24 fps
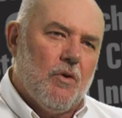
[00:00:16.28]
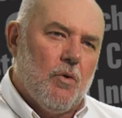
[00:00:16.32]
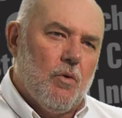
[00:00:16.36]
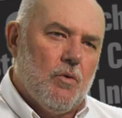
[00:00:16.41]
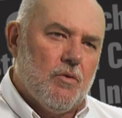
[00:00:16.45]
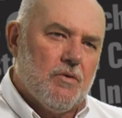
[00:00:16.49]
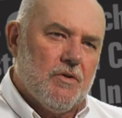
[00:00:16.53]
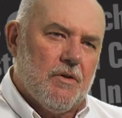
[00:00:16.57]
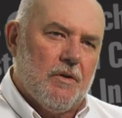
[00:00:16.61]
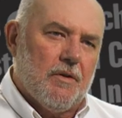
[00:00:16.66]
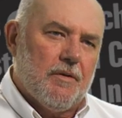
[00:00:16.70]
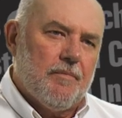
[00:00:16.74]

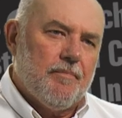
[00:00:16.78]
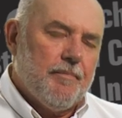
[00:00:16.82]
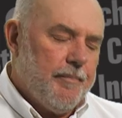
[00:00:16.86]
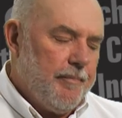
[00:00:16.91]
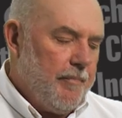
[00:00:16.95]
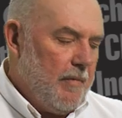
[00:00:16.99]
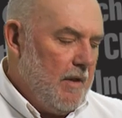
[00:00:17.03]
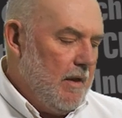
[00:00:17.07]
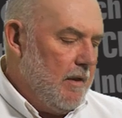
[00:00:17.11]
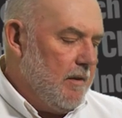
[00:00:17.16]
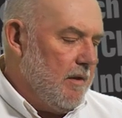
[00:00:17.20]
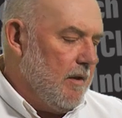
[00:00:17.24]
calls on
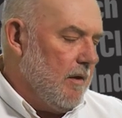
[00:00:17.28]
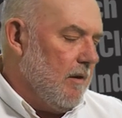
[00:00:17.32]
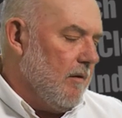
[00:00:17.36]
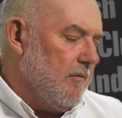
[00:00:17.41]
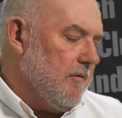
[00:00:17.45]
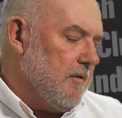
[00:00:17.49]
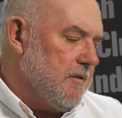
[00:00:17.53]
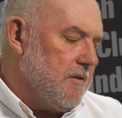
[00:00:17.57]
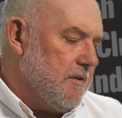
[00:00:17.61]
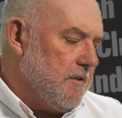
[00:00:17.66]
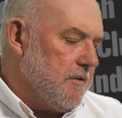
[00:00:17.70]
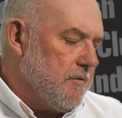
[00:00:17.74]
in the
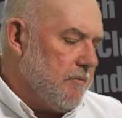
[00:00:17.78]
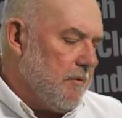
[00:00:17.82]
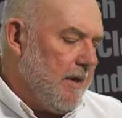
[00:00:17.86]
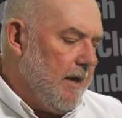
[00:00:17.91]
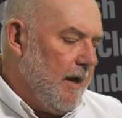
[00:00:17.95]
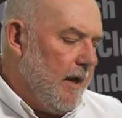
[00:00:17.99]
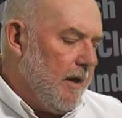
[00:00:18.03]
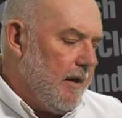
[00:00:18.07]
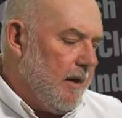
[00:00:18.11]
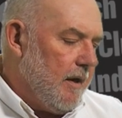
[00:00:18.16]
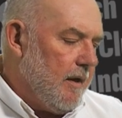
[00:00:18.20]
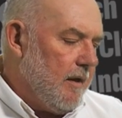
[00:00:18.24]
office is
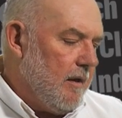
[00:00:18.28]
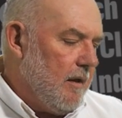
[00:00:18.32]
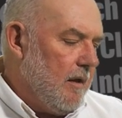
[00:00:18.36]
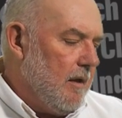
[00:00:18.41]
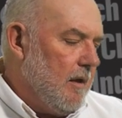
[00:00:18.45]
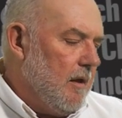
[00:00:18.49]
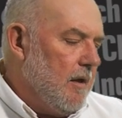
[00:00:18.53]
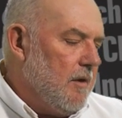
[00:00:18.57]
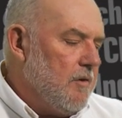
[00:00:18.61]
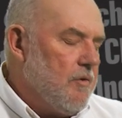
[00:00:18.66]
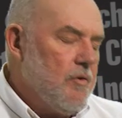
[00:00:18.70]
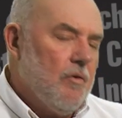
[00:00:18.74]
regarding
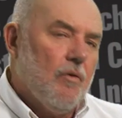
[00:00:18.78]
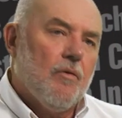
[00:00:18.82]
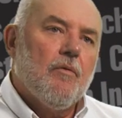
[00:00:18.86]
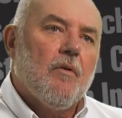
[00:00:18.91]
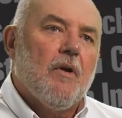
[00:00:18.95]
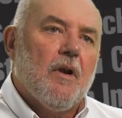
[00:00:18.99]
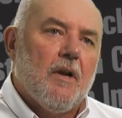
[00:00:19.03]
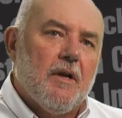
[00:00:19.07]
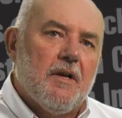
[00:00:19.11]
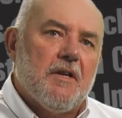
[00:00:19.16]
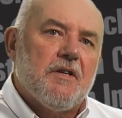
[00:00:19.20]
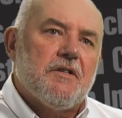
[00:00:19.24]

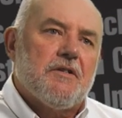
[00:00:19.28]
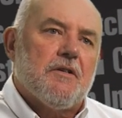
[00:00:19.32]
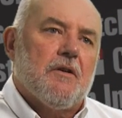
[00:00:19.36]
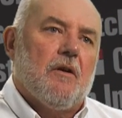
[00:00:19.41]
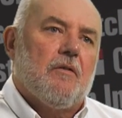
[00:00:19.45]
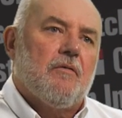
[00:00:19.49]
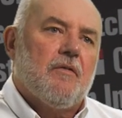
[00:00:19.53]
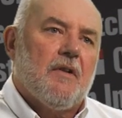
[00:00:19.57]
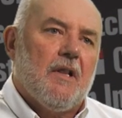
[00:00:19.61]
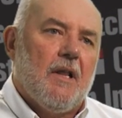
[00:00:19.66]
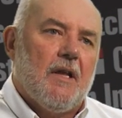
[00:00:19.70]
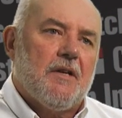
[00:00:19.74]
non-release
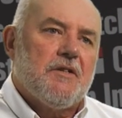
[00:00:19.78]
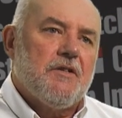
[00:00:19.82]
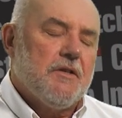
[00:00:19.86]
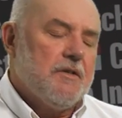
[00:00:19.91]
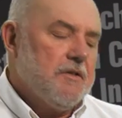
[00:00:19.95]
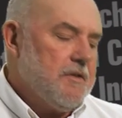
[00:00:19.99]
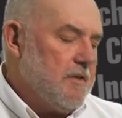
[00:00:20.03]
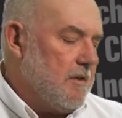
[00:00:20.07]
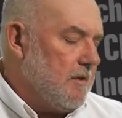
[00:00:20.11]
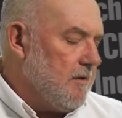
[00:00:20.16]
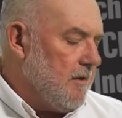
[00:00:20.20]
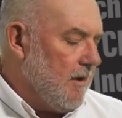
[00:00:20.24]
of
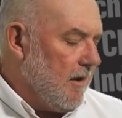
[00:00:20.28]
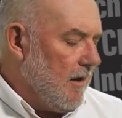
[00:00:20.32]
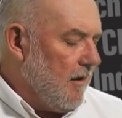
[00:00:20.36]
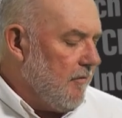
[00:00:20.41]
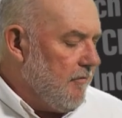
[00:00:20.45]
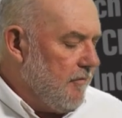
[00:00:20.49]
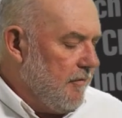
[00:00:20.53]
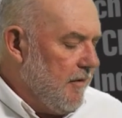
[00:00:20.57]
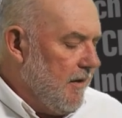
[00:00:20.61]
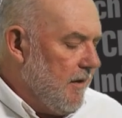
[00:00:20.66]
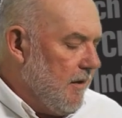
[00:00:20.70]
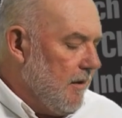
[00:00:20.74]
clutches that are
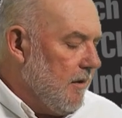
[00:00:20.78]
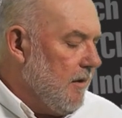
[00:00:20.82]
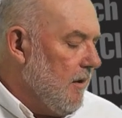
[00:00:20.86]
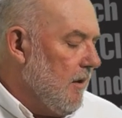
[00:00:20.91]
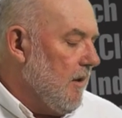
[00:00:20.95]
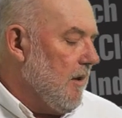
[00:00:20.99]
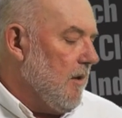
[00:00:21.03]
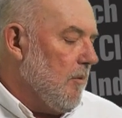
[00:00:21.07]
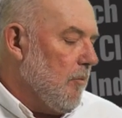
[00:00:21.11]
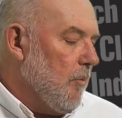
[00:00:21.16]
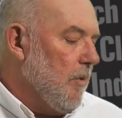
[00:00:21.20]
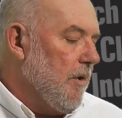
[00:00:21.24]
fitted
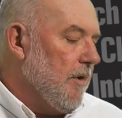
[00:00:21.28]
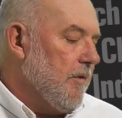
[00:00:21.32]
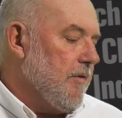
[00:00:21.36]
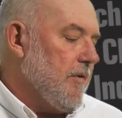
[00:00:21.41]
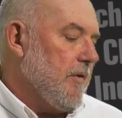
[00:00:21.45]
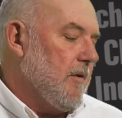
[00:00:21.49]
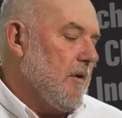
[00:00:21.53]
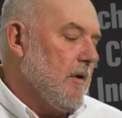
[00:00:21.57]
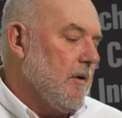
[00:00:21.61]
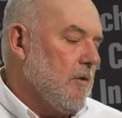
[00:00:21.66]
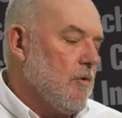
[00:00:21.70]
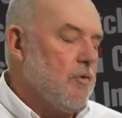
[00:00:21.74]

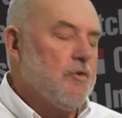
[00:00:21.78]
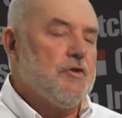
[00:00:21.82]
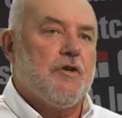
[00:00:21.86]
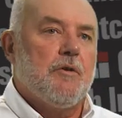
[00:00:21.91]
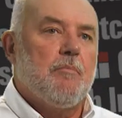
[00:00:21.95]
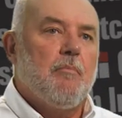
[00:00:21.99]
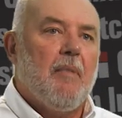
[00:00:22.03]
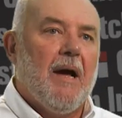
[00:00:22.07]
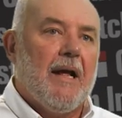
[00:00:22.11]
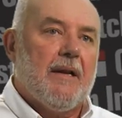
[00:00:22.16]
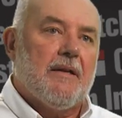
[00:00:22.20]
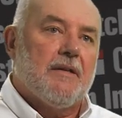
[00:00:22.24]
with
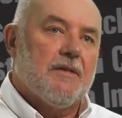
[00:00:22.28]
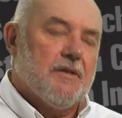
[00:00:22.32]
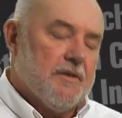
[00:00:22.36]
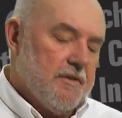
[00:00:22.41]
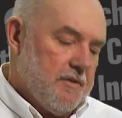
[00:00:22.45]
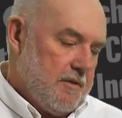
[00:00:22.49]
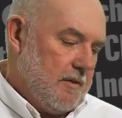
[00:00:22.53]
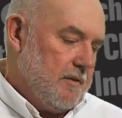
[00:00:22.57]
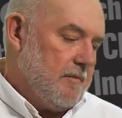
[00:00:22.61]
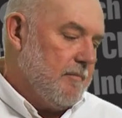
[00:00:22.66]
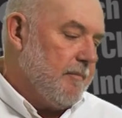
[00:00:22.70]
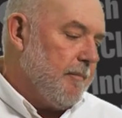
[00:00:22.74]
cushion
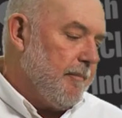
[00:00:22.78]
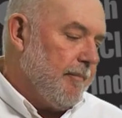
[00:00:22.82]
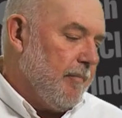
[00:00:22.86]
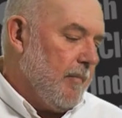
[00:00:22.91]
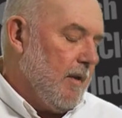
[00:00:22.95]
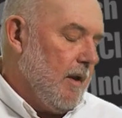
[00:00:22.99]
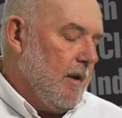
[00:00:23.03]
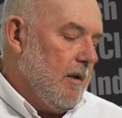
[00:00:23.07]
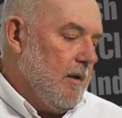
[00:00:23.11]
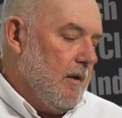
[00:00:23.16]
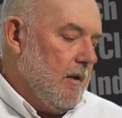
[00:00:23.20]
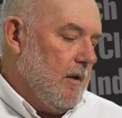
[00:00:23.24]
buttons,
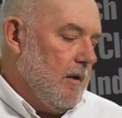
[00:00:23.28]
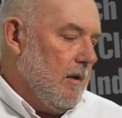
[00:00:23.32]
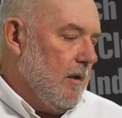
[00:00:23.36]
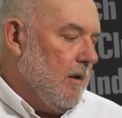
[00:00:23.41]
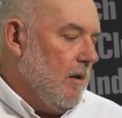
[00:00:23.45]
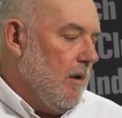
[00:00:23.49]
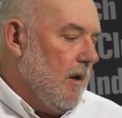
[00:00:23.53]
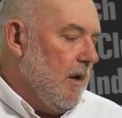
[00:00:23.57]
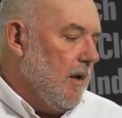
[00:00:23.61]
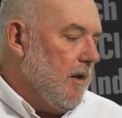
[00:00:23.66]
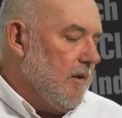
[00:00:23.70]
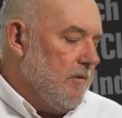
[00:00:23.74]

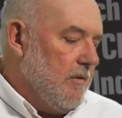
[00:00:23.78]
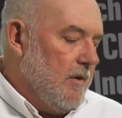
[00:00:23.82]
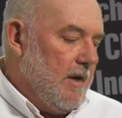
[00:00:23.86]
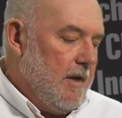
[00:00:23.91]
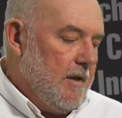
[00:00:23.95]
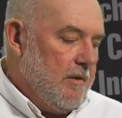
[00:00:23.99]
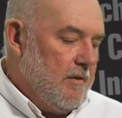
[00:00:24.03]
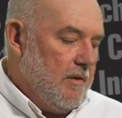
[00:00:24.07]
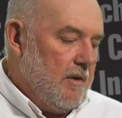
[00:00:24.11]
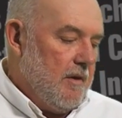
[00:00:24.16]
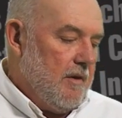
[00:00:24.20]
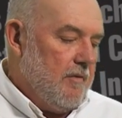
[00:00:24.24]
either
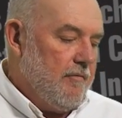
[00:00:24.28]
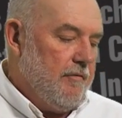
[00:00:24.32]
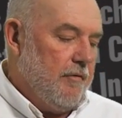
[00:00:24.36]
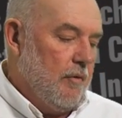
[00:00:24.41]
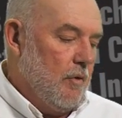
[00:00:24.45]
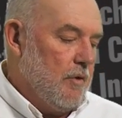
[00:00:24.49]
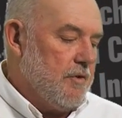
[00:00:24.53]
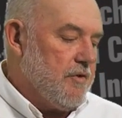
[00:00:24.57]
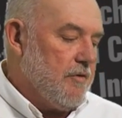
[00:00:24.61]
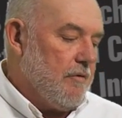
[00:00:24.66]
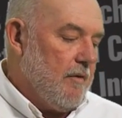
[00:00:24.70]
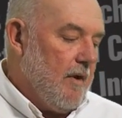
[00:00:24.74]
in the
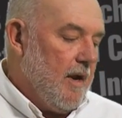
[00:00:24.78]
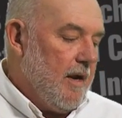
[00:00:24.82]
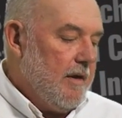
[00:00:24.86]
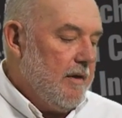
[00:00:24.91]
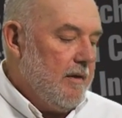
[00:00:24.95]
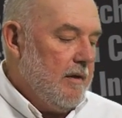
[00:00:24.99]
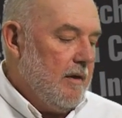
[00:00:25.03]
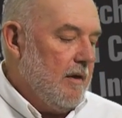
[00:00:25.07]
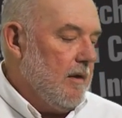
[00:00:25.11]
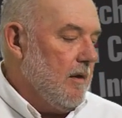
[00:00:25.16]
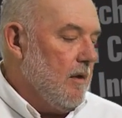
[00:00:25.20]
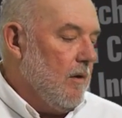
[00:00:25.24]

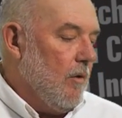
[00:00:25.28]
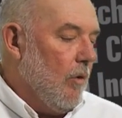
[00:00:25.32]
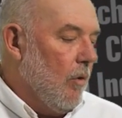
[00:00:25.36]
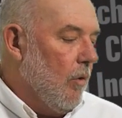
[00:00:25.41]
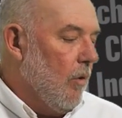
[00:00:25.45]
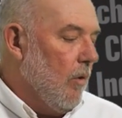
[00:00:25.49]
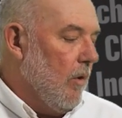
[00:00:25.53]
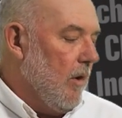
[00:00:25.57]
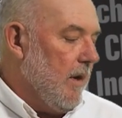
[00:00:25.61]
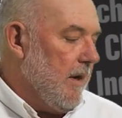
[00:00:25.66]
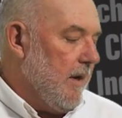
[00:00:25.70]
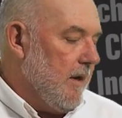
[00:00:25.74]
four-terrain
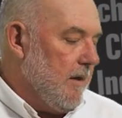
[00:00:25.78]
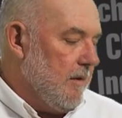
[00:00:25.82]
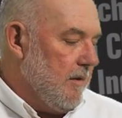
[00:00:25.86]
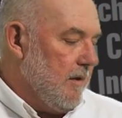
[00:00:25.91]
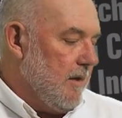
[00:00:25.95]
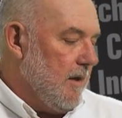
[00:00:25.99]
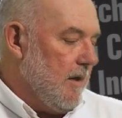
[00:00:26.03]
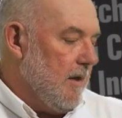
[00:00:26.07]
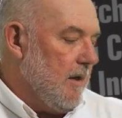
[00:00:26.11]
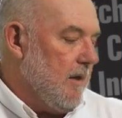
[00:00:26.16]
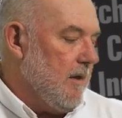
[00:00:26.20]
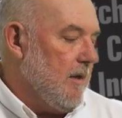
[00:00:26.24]
or in
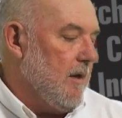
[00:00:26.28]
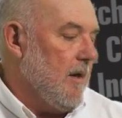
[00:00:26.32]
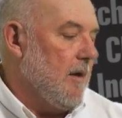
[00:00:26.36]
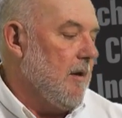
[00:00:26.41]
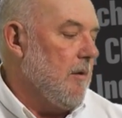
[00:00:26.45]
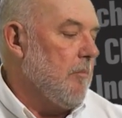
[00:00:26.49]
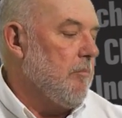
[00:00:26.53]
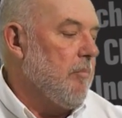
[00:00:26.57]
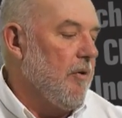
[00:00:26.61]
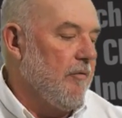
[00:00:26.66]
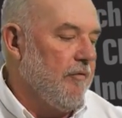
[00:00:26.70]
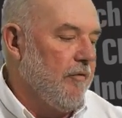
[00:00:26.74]
the
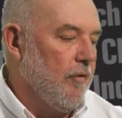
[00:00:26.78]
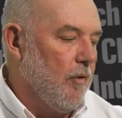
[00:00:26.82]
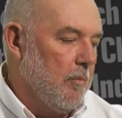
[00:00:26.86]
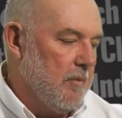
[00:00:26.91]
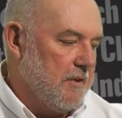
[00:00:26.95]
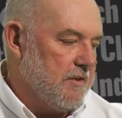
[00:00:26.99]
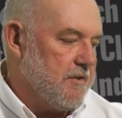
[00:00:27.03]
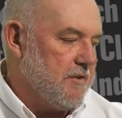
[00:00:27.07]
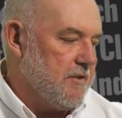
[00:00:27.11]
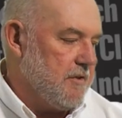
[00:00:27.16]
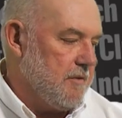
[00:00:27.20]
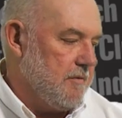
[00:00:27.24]

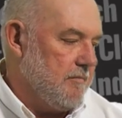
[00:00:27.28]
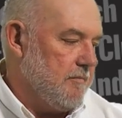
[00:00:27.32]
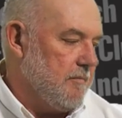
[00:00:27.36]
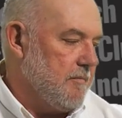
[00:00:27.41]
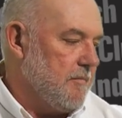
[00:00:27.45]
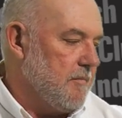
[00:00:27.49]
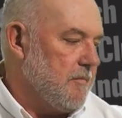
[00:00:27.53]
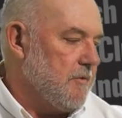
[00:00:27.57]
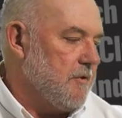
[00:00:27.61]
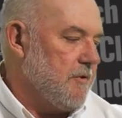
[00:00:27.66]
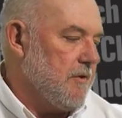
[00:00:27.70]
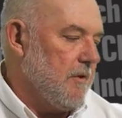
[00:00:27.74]
performance
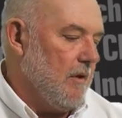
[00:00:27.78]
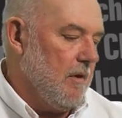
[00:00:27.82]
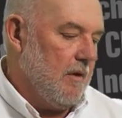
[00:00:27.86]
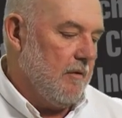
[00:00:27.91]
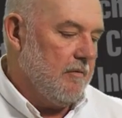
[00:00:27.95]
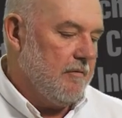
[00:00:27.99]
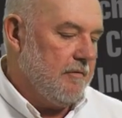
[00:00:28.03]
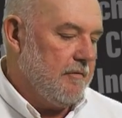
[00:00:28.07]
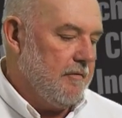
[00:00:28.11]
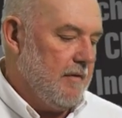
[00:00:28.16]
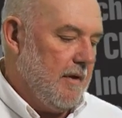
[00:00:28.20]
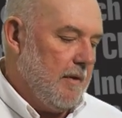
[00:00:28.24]
style
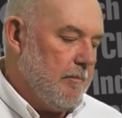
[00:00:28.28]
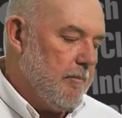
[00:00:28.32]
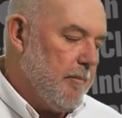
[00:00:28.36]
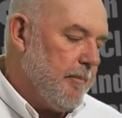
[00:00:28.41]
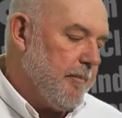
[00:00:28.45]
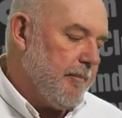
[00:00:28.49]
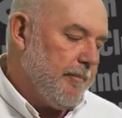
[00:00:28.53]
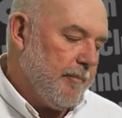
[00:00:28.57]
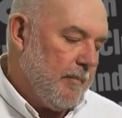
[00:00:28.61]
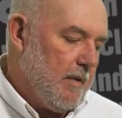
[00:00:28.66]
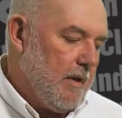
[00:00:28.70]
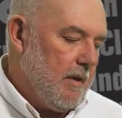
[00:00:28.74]
of
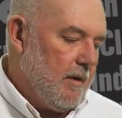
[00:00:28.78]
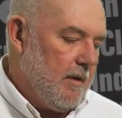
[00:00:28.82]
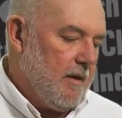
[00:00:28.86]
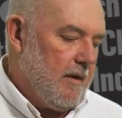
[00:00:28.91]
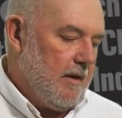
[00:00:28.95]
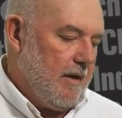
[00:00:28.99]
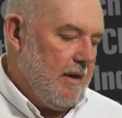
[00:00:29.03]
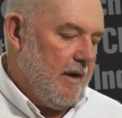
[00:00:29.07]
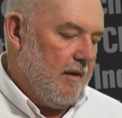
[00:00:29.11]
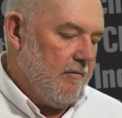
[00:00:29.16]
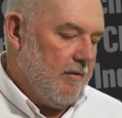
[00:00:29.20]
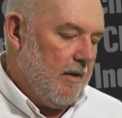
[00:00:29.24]

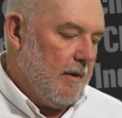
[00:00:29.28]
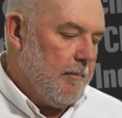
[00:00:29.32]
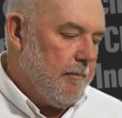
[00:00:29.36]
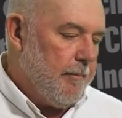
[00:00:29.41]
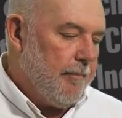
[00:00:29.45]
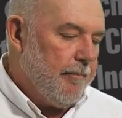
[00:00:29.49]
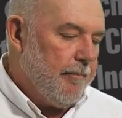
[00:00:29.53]
cover.